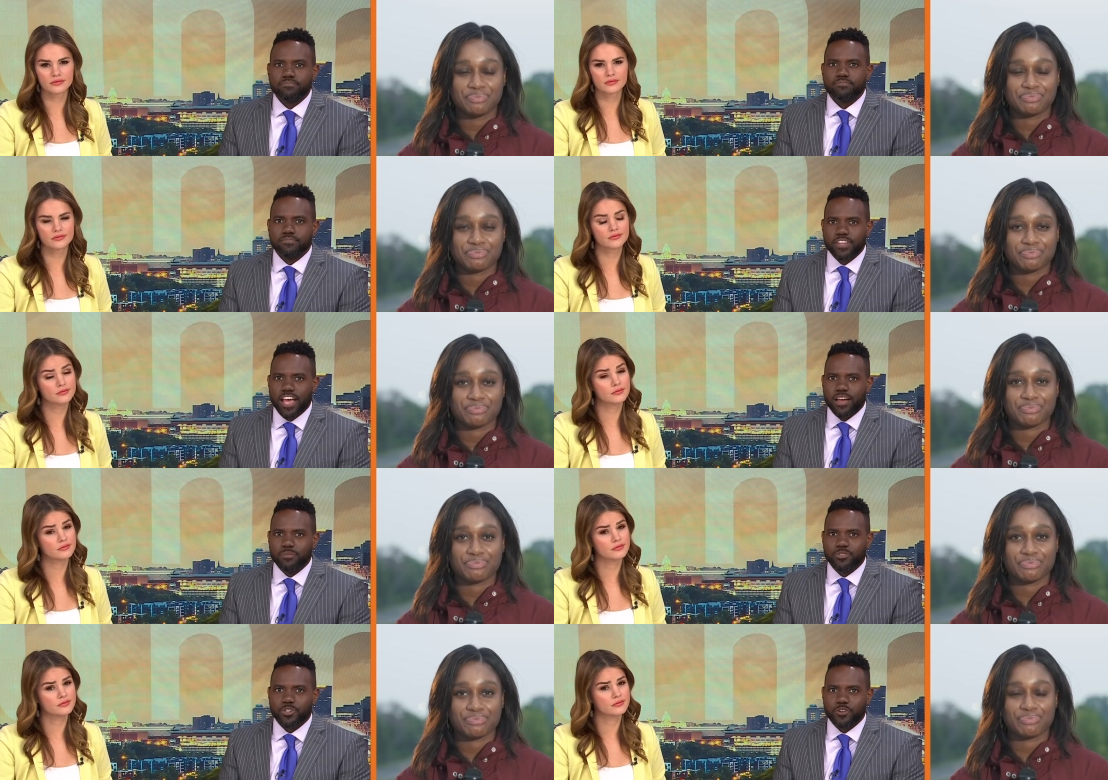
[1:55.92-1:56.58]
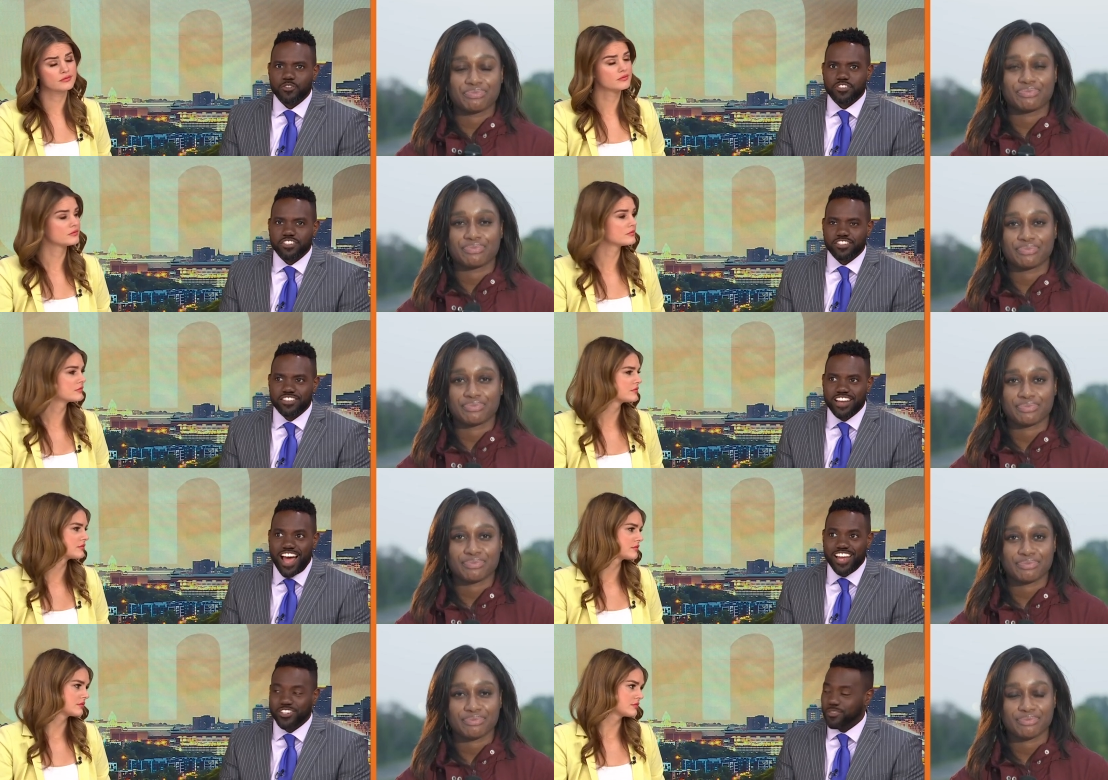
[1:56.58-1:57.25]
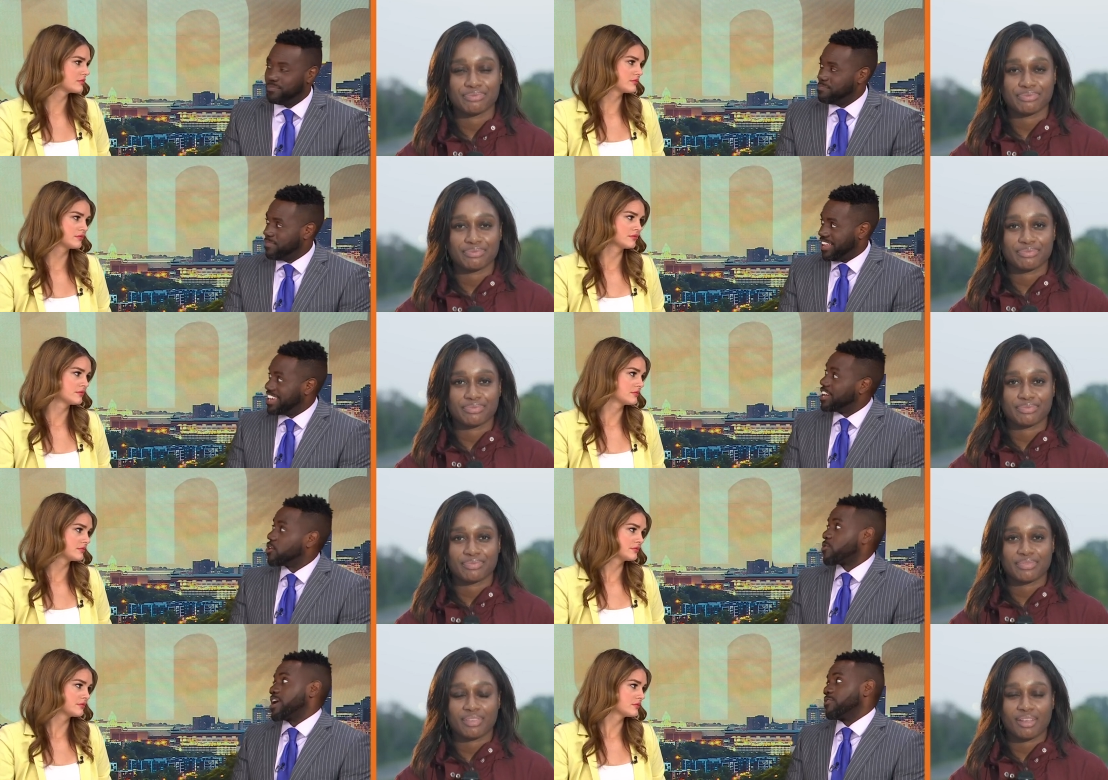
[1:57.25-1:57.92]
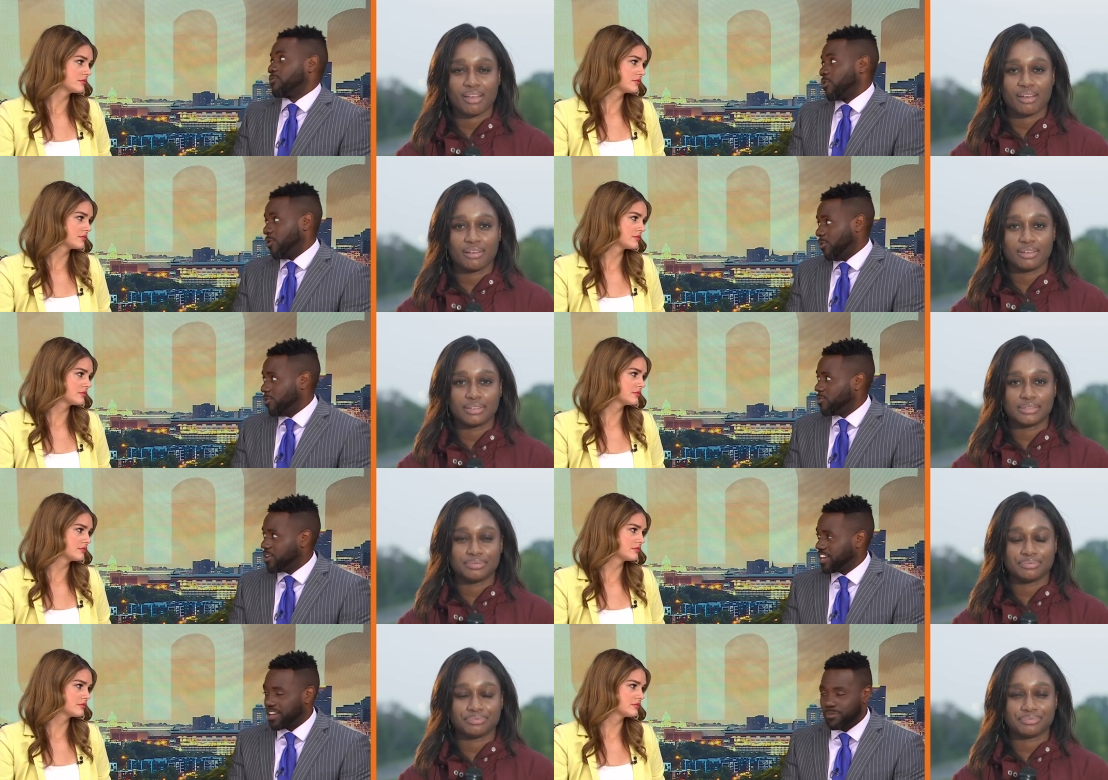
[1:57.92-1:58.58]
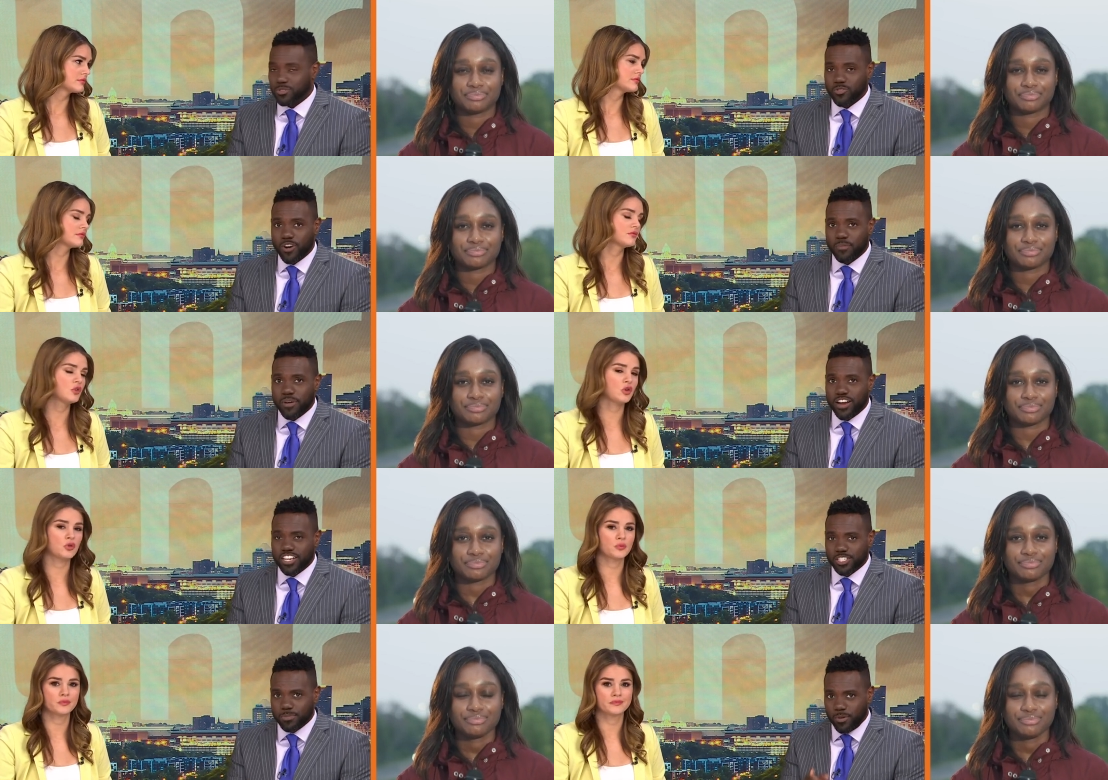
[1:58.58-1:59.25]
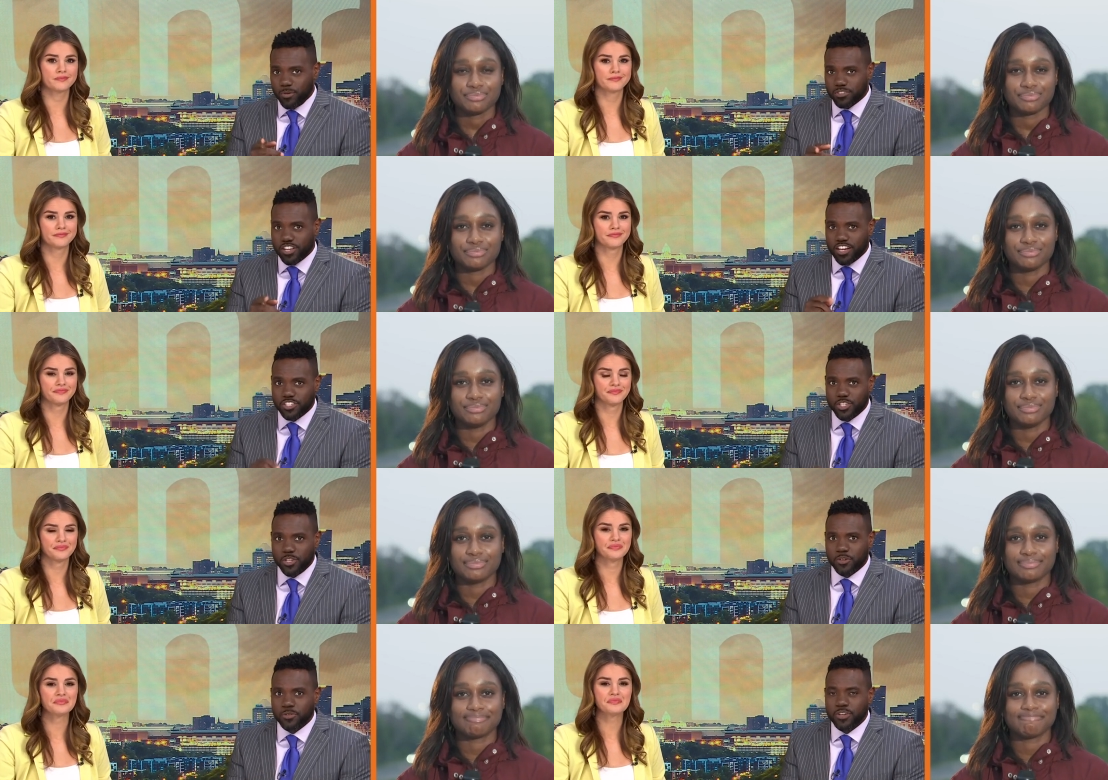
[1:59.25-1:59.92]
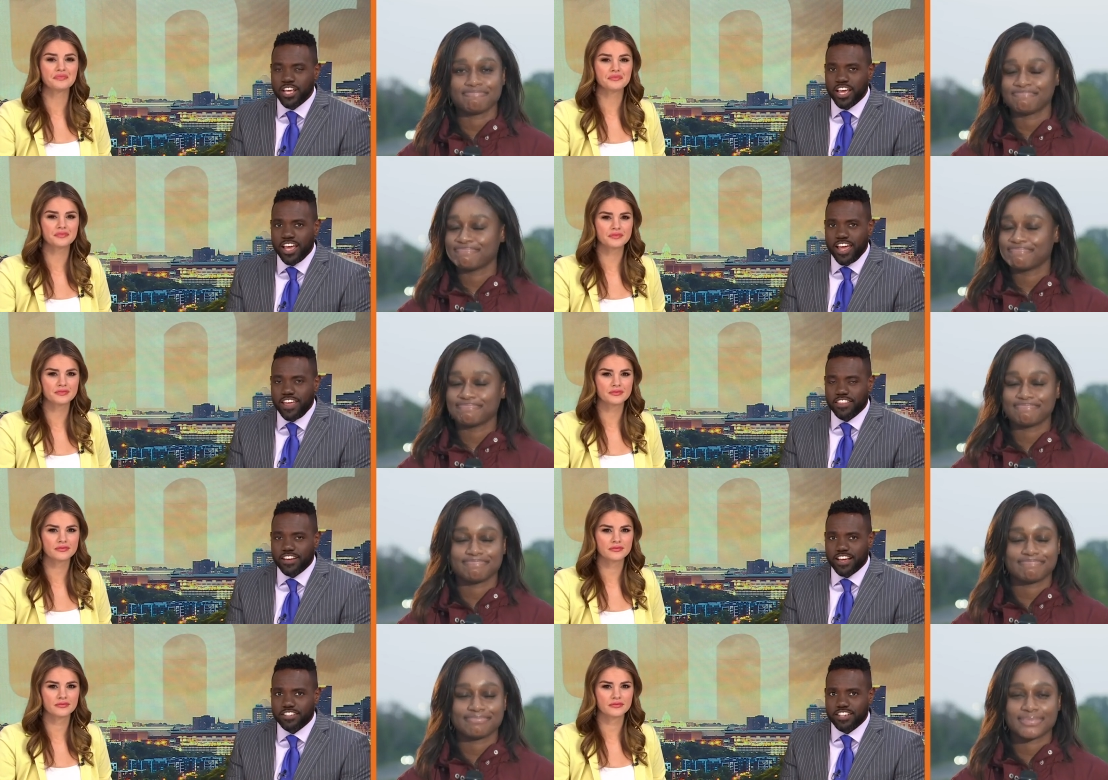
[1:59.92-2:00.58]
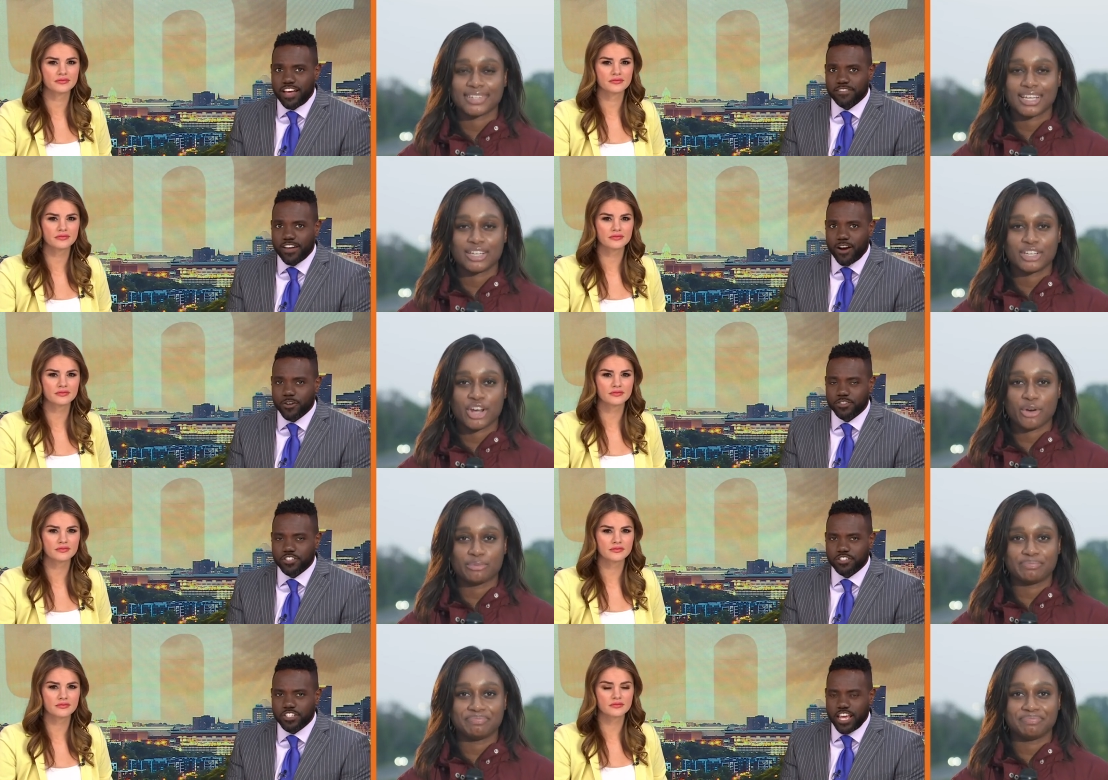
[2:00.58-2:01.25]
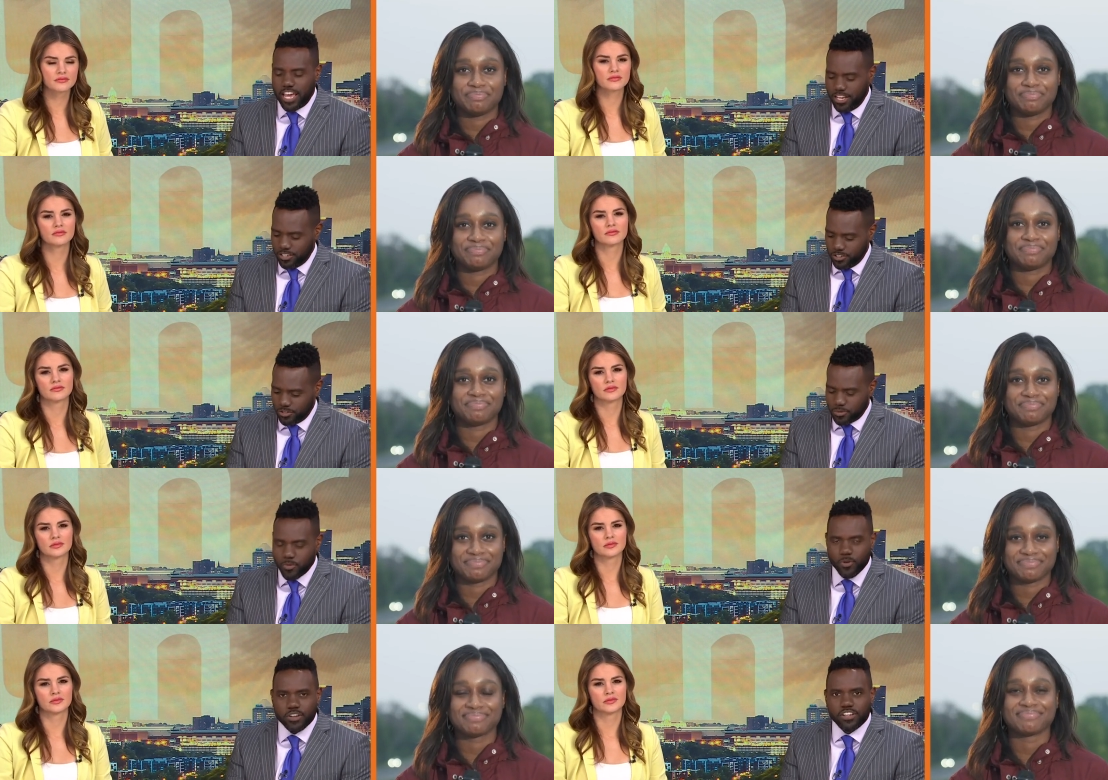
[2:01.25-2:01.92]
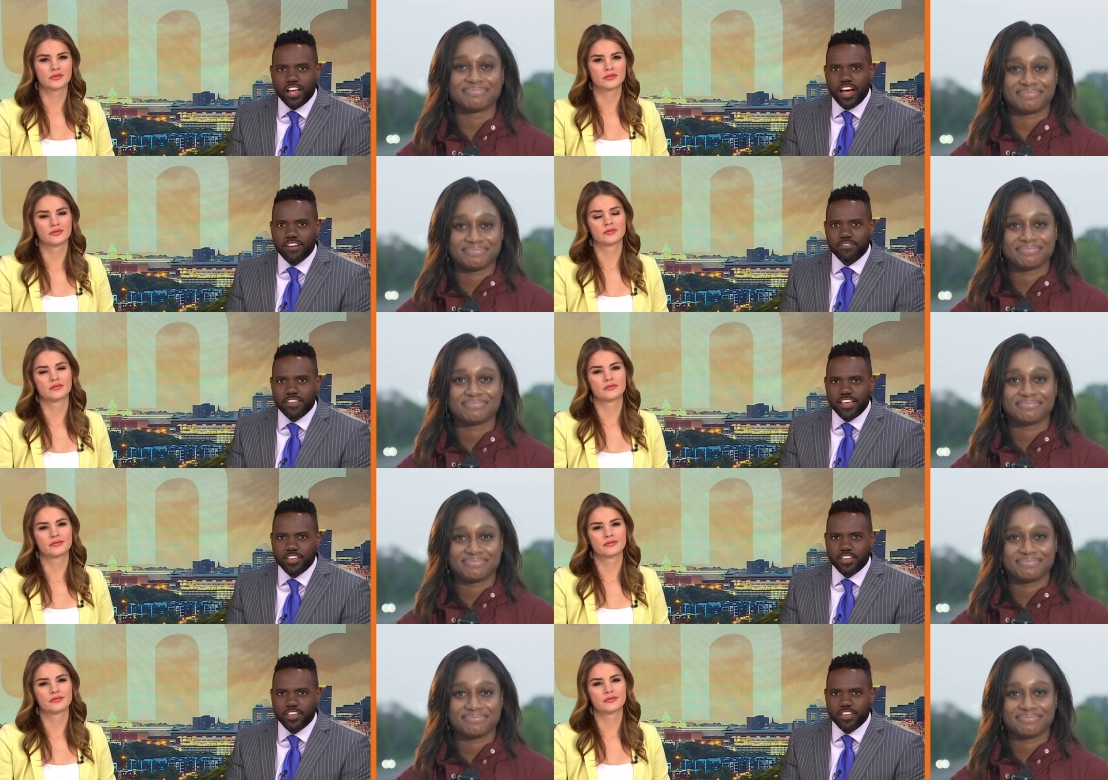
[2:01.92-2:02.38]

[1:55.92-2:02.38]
Speaker 1: Yeah, I'm sure it's not playing a great role when it comes to our bodies, no. But we'll talk to you in the next half hour. Cece Gaines reporting live. Thank you.